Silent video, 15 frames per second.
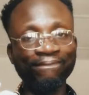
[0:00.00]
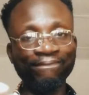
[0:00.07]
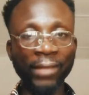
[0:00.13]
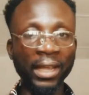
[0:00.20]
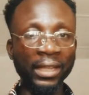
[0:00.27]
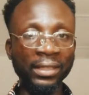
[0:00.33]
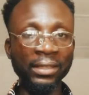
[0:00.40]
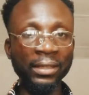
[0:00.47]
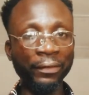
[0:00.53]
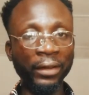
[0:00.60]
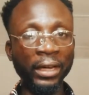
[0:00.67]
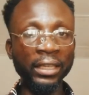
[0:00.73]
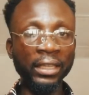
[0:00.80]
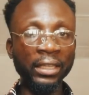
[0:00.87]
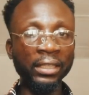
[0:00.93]
at
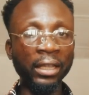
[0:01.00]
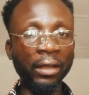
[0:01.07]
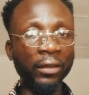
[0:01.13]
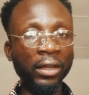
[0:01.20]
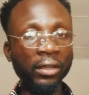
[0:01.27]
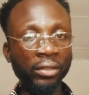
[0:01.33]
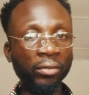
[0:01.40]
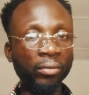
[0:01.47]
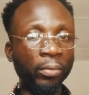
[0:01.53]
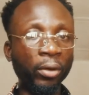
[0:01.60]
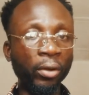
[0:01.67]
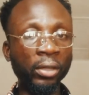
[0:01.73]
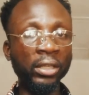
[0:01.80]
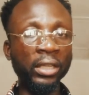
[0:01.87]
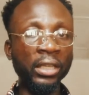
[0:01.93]
different intervals. They'll
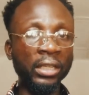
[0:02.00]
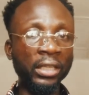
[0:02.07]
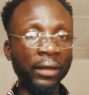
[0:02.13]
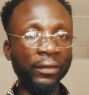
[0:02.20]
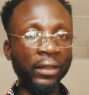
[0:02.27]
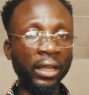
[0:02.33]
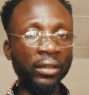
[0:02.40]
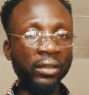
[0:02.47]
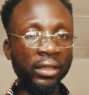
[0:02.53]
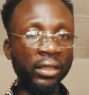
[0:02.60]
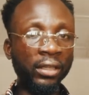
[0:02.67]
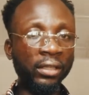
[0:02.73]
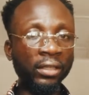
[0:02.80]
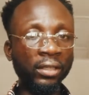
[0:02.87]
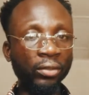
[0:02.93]
plug this after
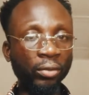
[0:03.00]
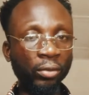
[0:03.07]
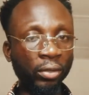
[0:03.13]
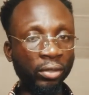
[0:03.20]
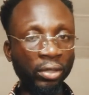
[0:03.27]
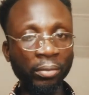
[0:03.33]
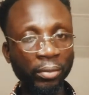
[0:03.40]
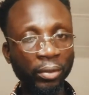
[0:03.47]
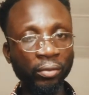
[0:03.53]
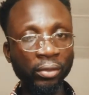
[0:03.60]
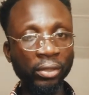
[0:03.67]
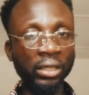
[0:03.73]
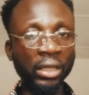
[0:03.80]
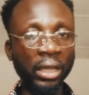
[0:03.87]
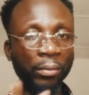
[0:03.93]
using it, or something will
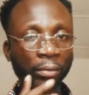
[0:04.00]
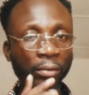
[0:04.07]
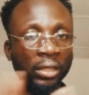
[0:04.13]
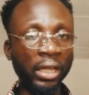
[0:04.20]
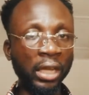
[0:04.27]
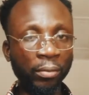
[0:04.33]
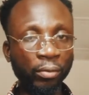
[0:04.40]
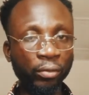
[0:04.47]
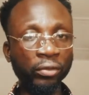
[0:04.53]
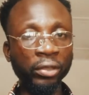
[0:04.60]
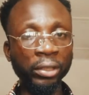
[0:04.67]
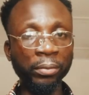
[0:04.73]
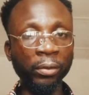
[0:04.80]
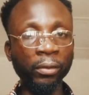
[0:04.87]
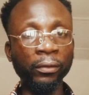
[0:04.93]
just happen, the amp will
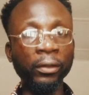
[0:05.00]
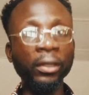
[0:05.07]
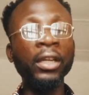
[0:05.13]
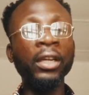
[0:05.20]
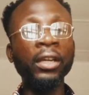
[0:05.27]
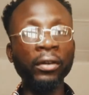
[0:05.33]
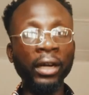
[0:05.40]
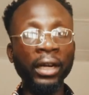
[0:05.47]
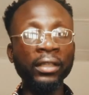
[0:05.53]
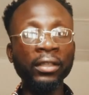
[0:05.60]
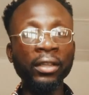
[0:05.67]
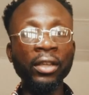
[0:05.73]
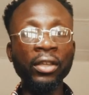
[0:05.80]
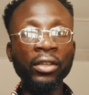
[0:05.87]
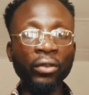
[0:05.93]
trip off, right?
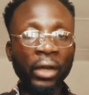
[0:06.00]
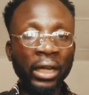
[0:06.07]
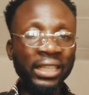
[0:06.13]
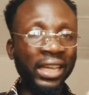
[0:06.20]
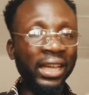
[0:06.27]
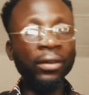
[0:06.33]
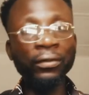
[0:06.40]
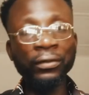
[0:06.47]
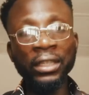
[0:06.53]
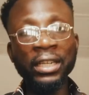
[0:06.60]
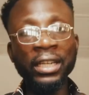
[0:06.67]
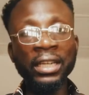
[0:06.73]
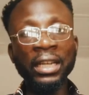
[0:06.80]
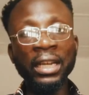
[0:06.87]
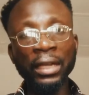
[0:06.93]
So at the end of the
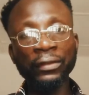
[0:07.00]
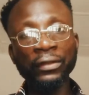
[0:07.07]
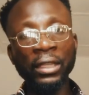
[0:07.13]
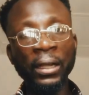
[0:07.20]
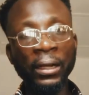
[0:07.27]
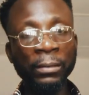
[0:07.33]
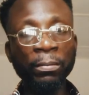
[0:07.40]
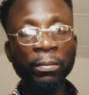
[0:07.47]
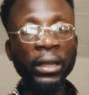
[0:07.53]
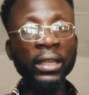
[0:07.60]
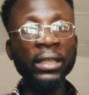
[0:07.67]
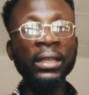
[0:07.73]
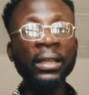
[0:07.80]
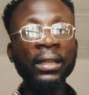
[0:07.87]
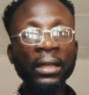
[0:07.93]
day, they left that
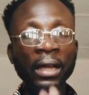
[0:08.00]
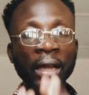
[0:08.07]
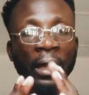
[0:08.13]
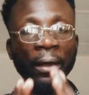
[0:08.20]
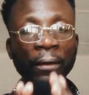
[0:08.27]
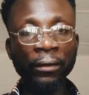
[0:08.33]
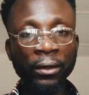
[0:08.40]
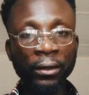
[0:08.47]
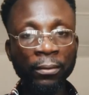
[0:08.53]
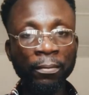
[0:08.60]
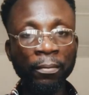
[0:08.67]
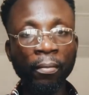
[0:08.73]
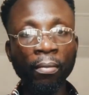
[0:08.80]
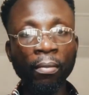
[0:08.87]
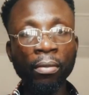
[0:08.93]
place
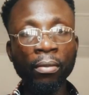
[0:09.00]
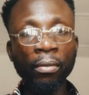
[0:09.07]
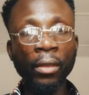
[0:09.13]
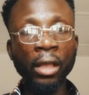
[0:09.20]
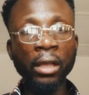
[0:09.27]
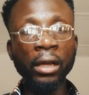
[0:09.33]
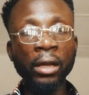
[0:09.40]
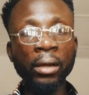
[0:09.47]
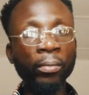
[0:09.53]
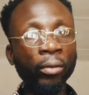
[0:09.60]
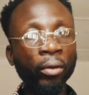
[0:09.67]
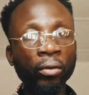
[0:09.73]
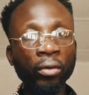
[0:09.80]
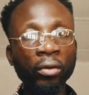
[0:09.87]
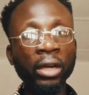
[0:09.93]
having a
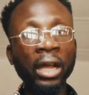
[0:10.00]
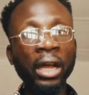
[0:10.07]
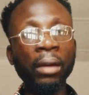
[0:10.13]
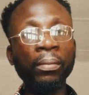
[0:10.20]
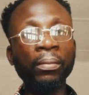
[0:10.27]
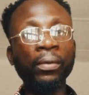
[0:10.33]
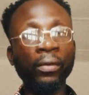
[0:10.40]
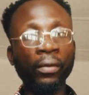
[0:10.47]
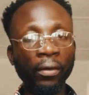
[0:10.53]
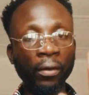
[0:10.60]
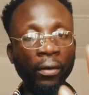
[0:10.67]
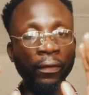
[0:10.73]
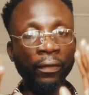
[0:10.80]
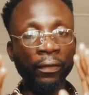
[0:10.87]
broken amp of